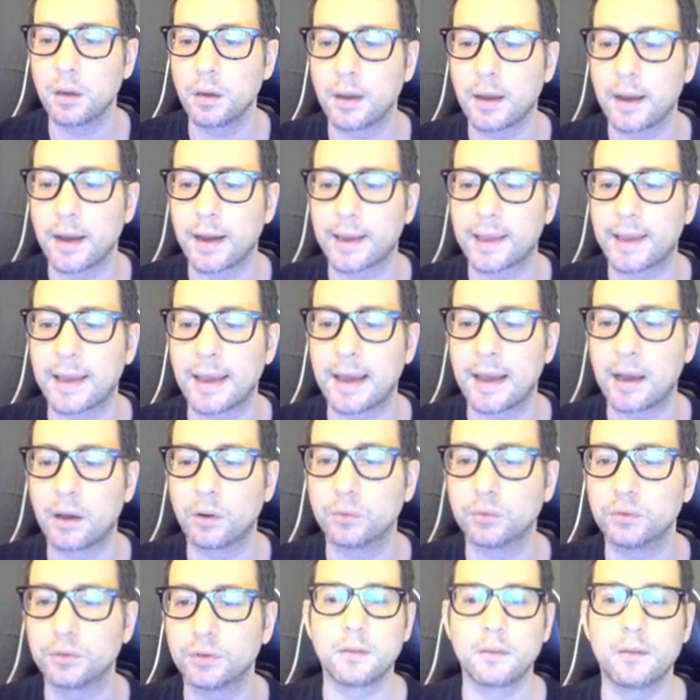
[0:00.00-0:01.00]

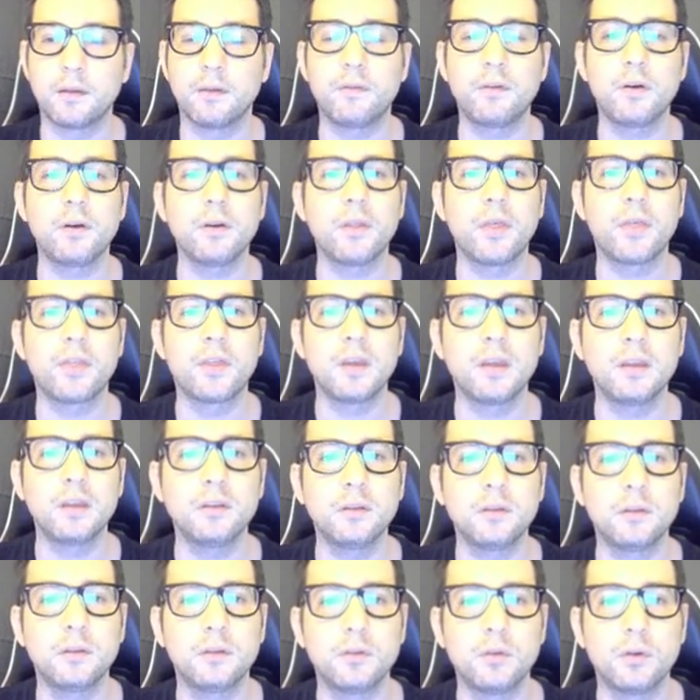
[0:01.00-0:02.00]
account. The first
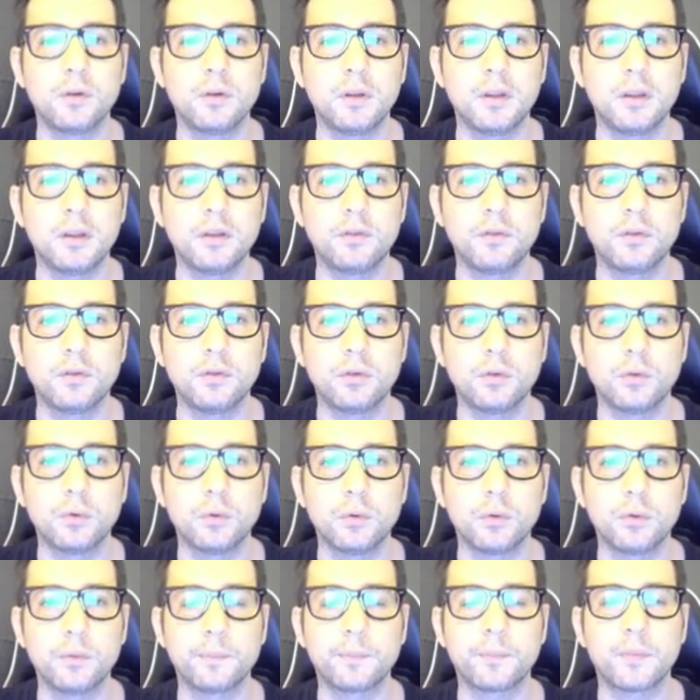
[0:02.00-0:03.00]
thing you need to
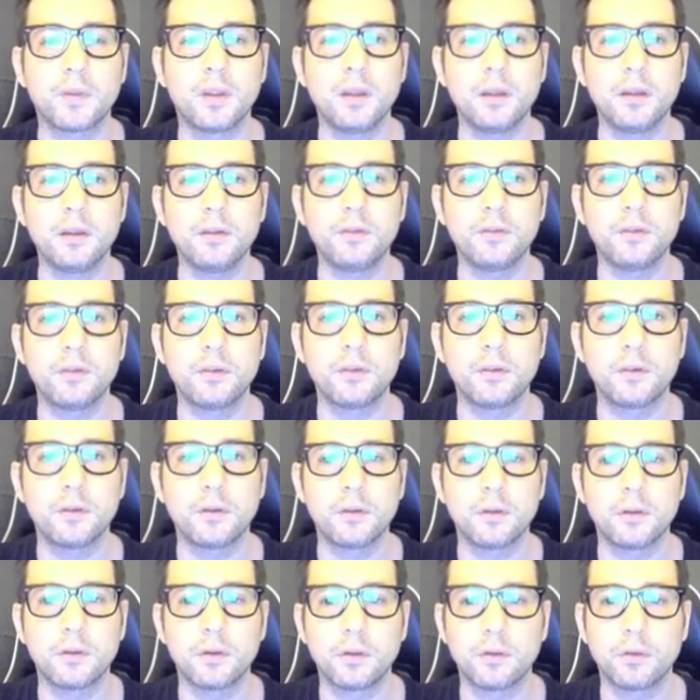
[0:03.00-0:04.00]
do is
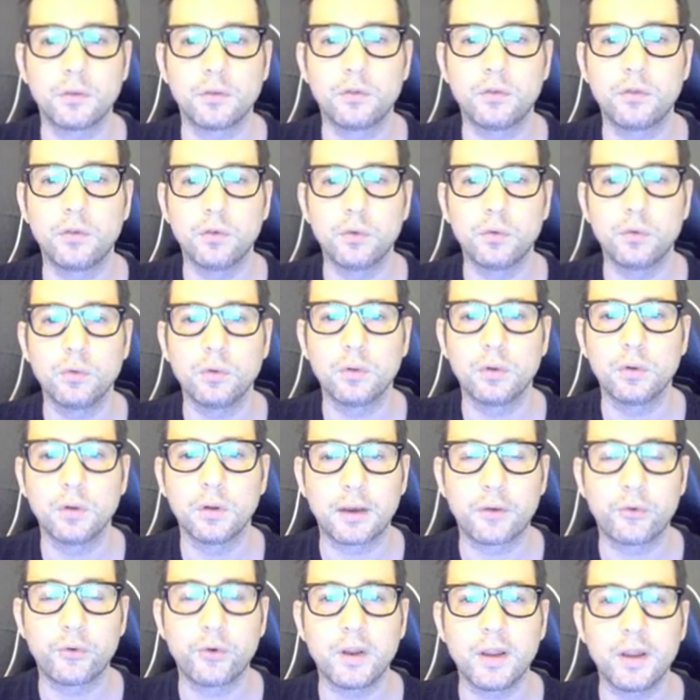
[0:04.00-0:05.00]
to
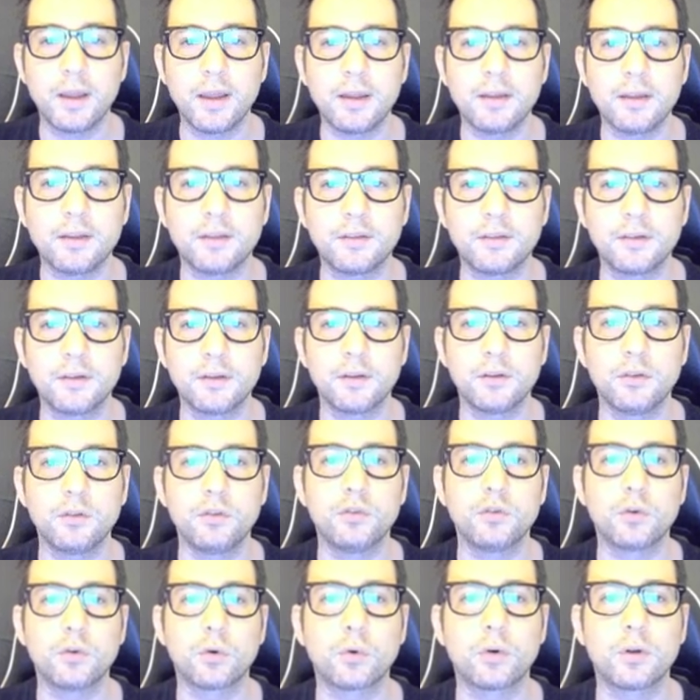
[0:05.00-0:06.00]
create
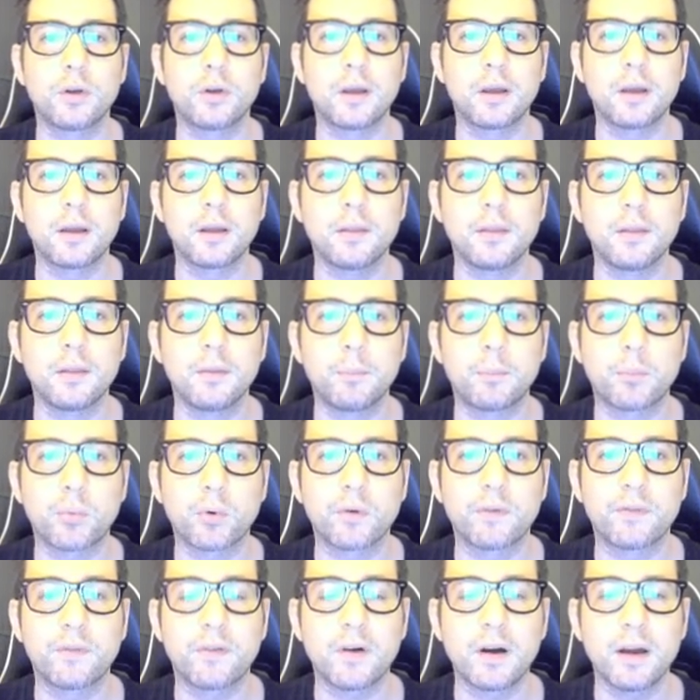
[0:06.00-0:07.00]
your
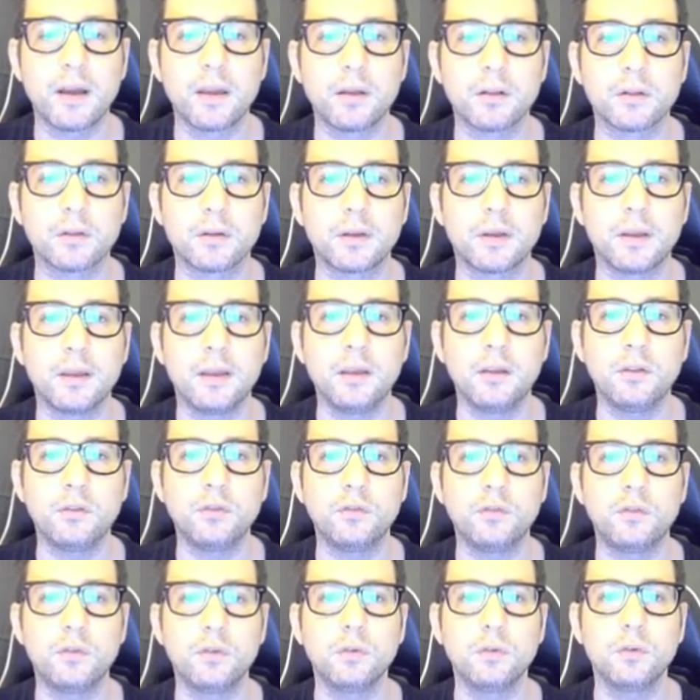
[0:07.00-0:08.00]
profile
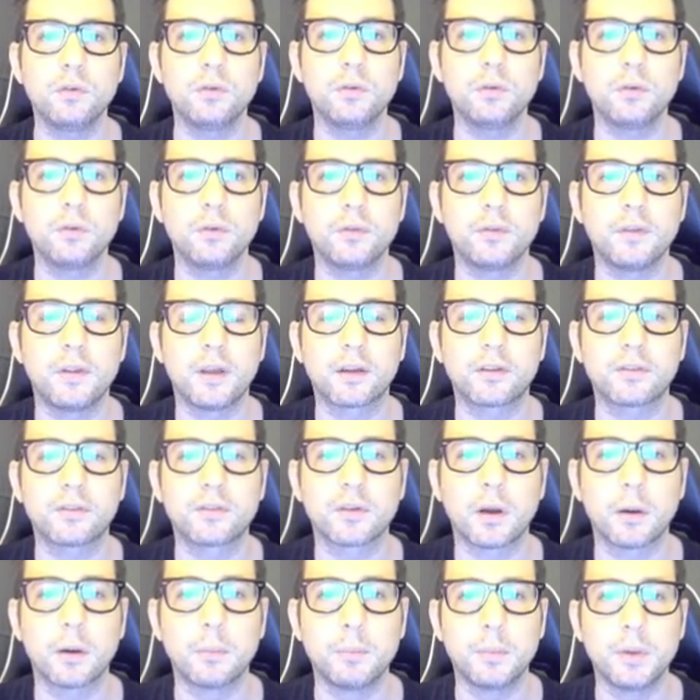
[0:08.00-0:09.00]
into
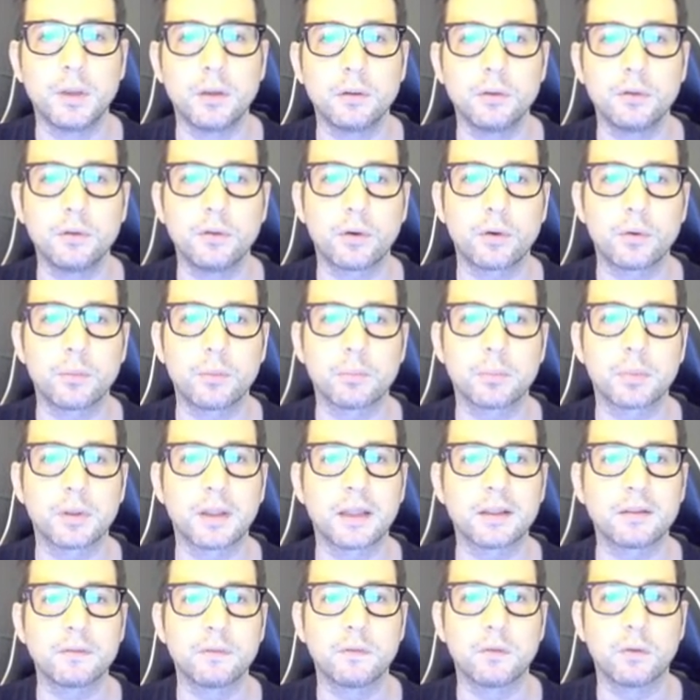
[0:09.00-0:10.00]
DexAppBuilder
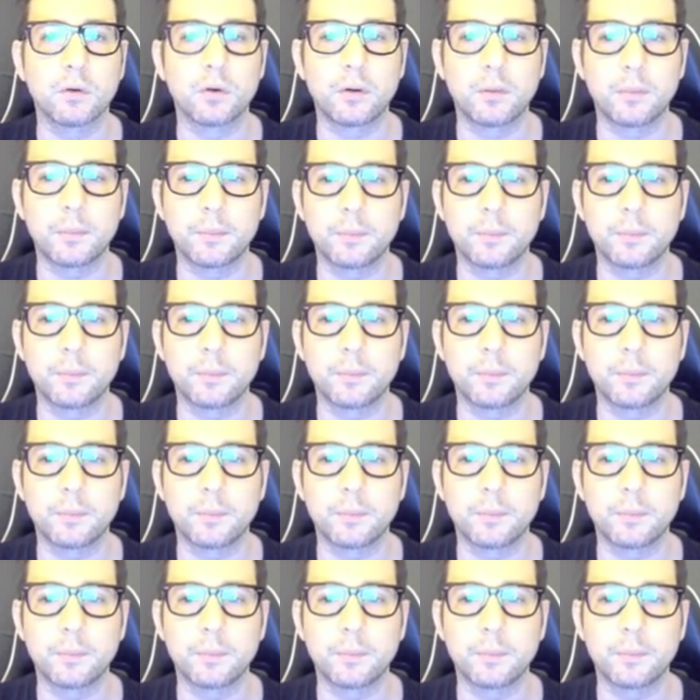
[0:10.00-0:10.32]
platform.